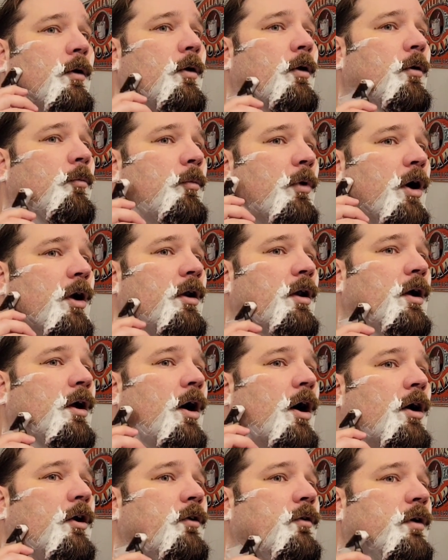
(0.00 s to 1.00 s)
Martin
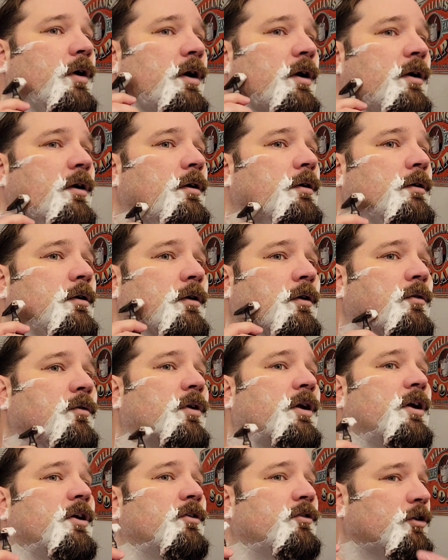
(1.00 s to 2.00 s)
Condre, you know,
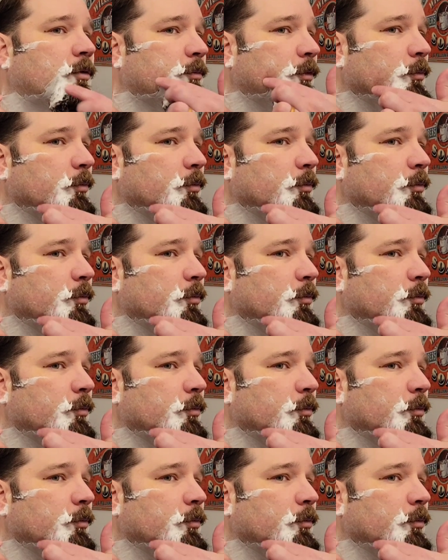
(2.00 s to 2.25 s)
like a triple